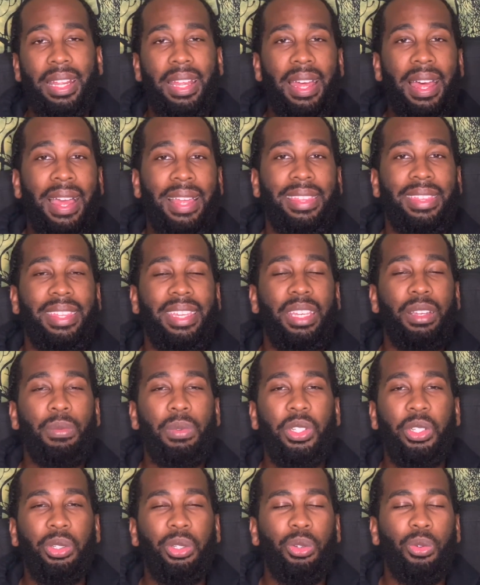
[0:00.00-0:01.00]
I think when
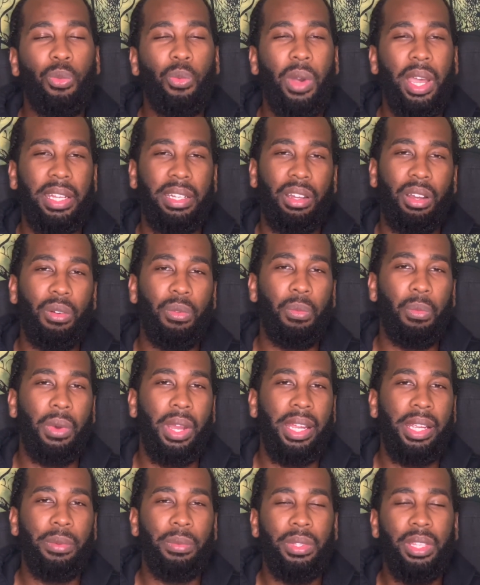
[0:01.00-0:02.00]
you do white on
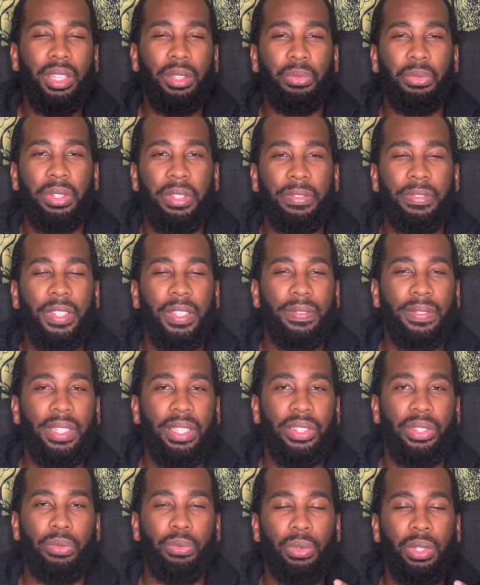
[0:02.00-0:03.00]
white with
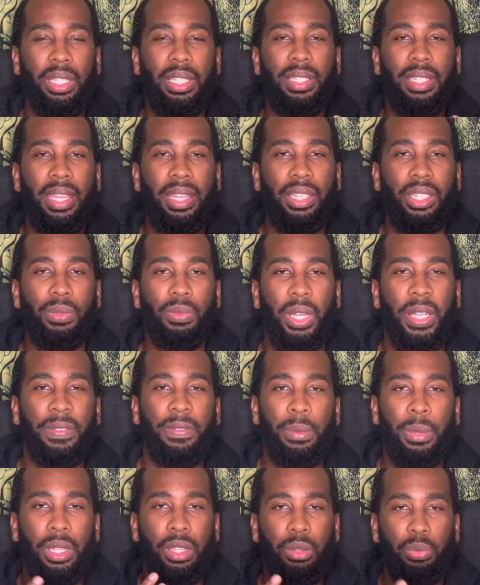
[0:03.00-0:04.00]
350s, it really takes away
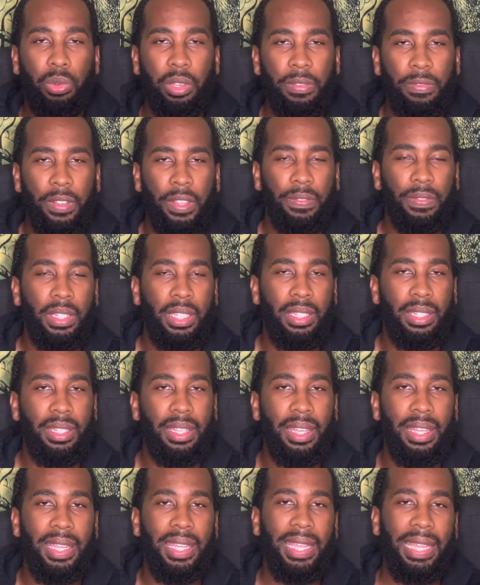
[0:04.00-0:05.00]
from the 350s
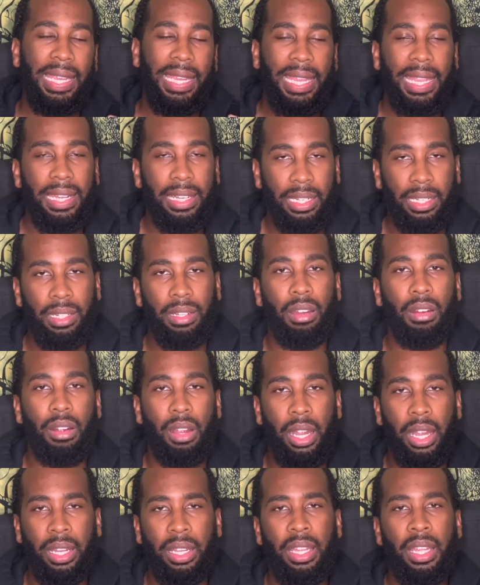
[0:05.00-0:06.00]
hitting, all
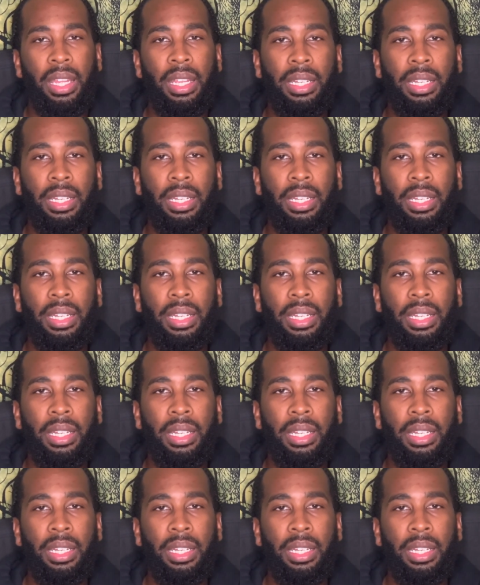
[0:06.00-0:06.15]
right?